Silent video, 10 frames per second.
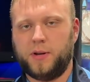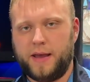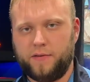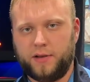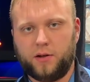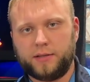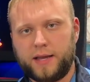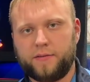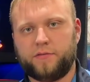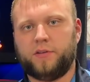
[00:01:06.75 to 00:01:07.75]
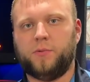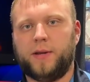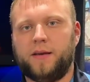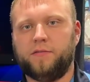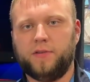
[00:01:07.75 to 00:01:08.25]
we have L NAV and
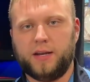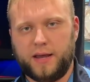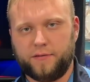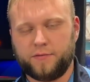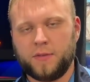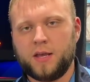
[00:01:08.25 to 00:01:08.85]
we have V NAV.